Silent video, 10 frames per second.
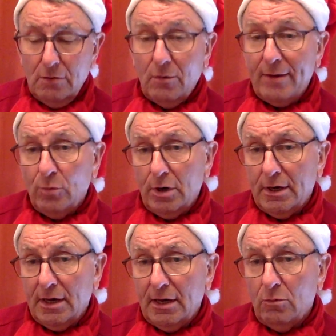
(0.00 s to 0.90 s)
when
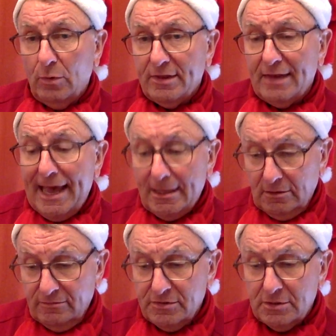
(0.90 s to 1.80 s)
working with
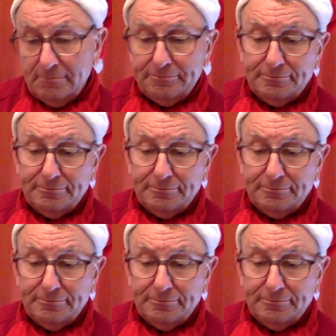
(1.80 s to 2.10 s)
elves.